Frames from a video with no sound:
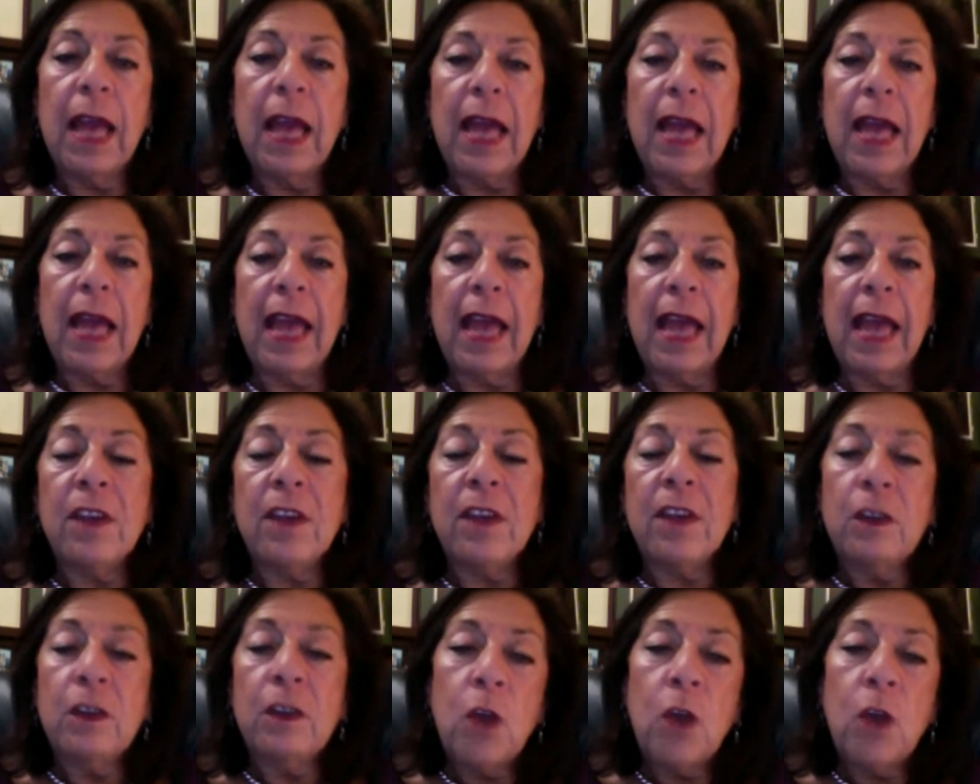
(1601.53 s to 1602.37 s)

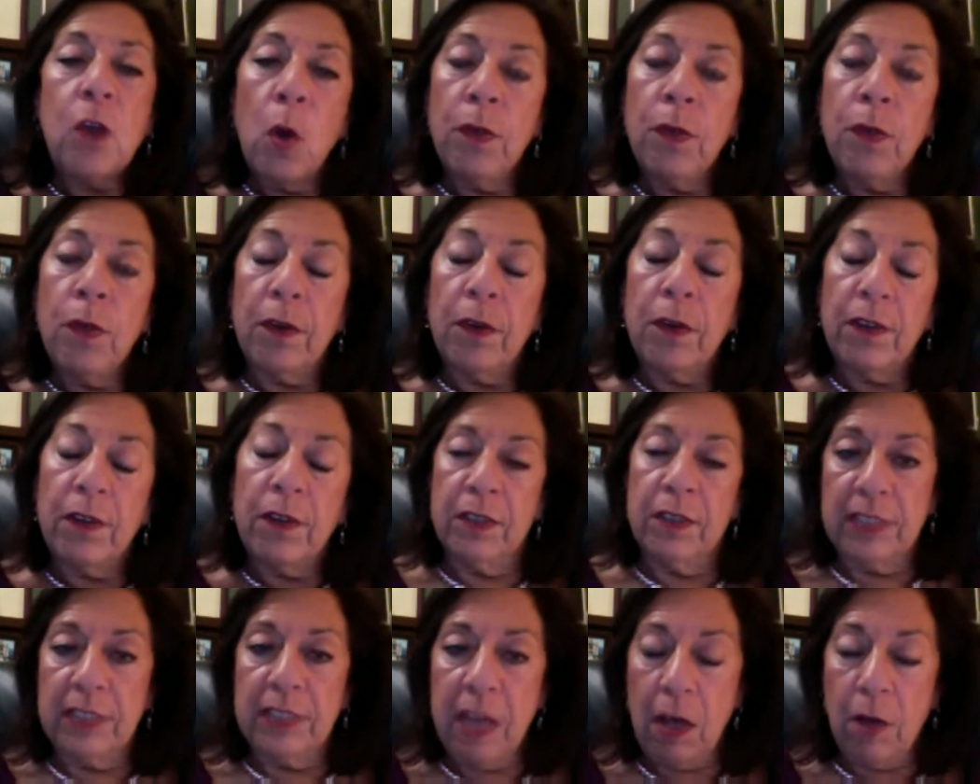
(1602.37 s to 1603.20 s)
and know their inner
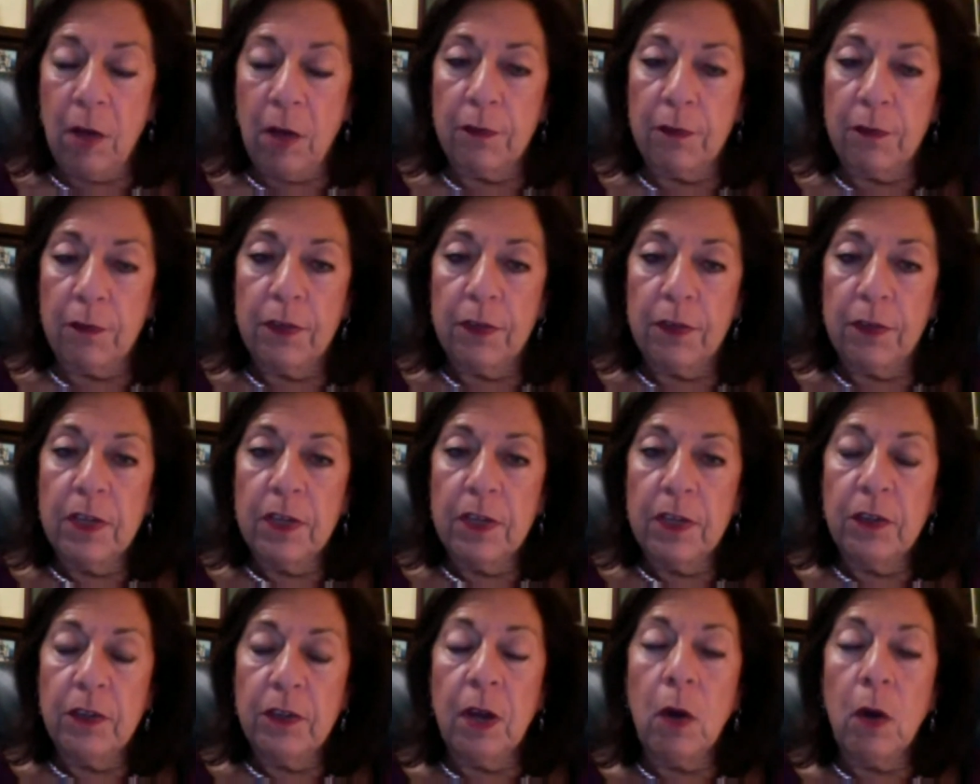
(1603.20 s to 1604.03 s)
self
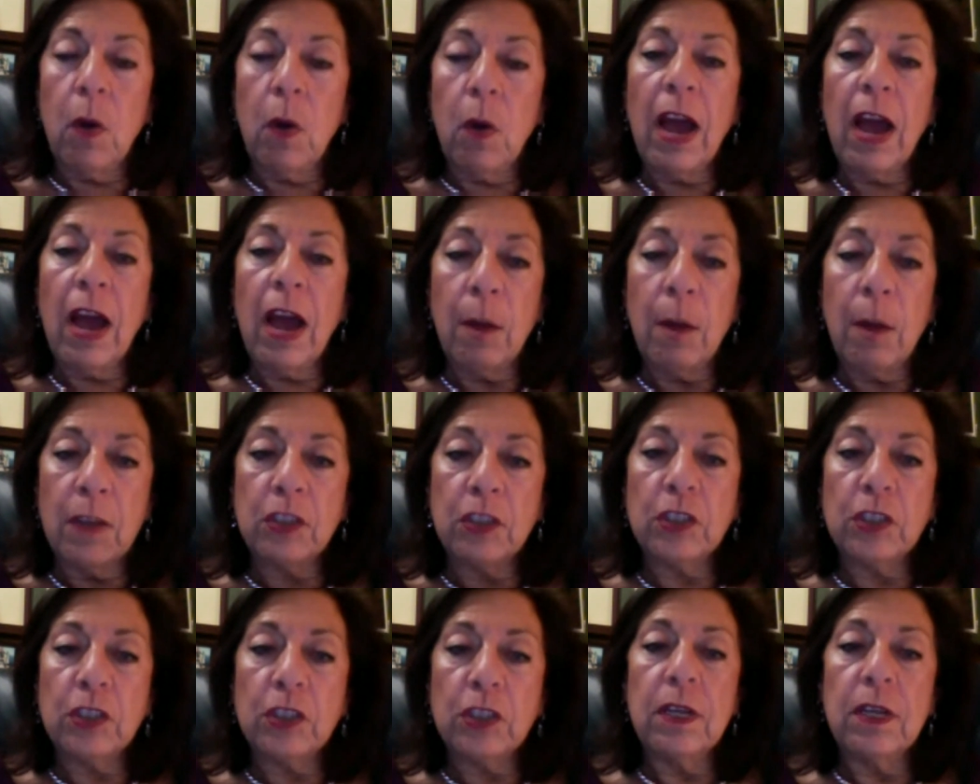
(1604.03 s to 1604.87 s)
to know how
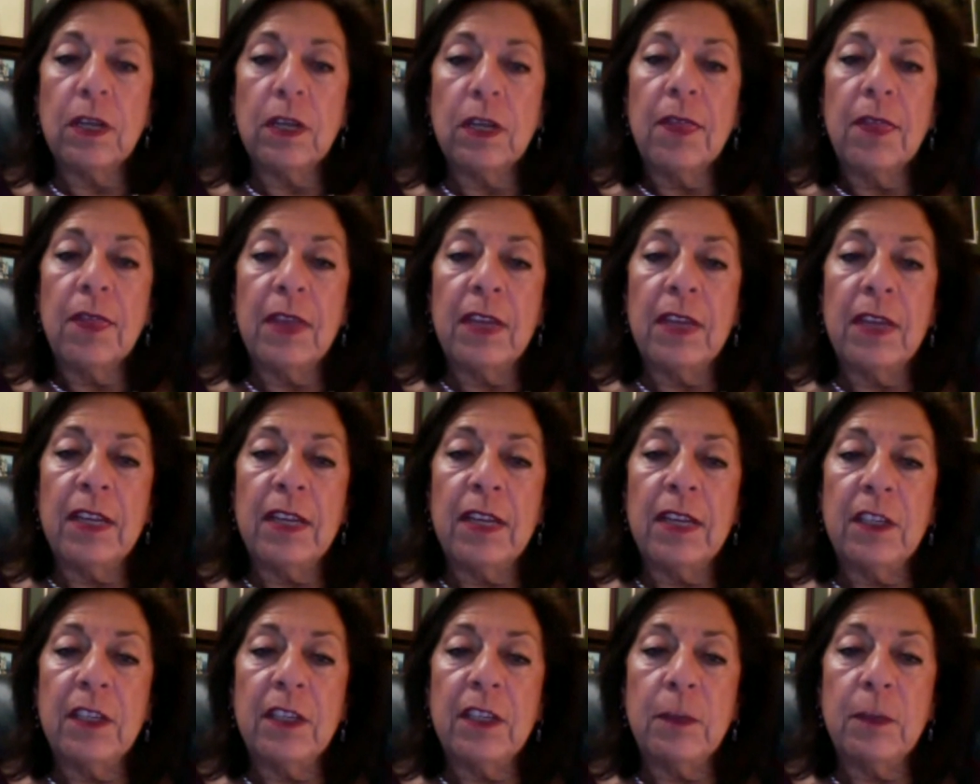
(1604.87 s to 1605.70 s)
much they need
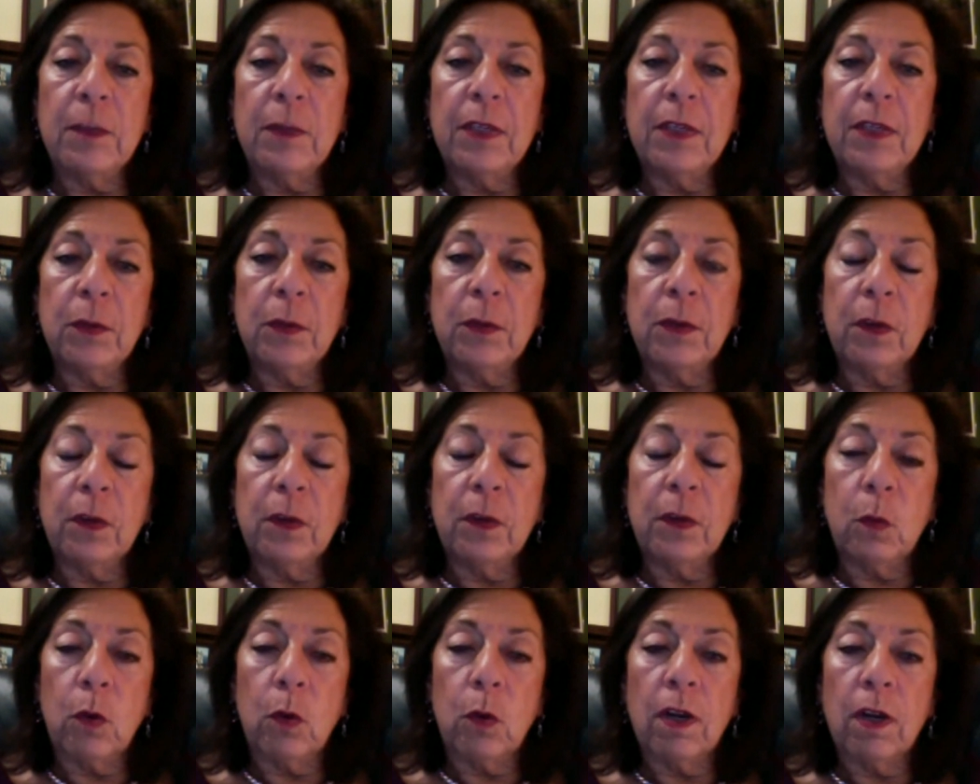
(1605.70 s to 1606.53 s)
to be doing their
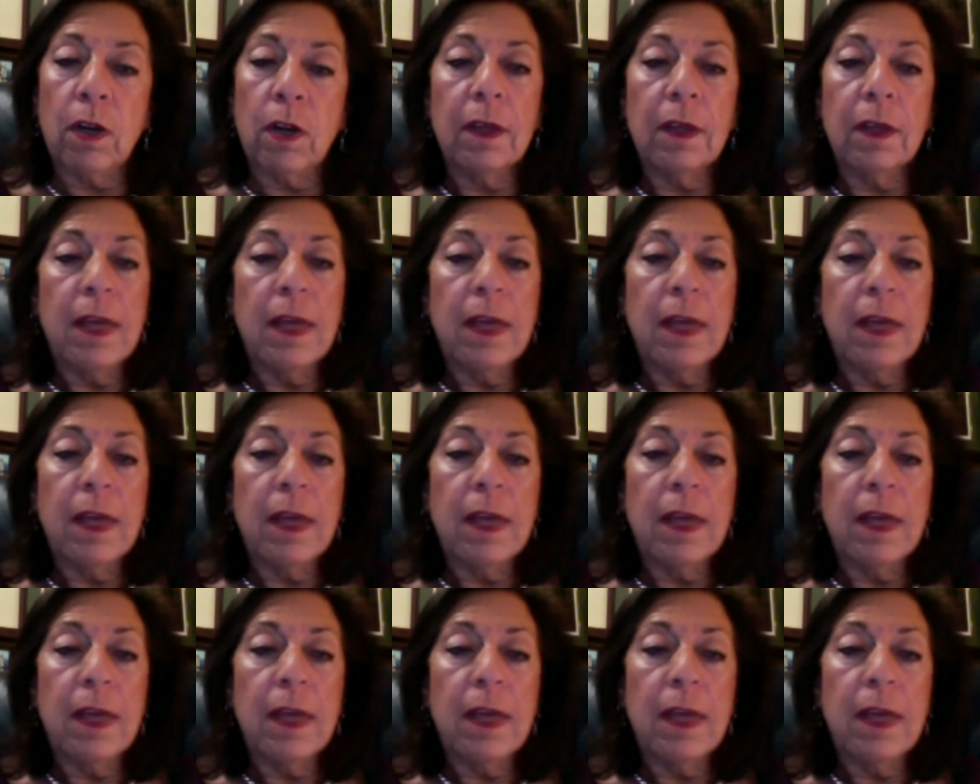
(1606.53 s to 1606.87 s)
work.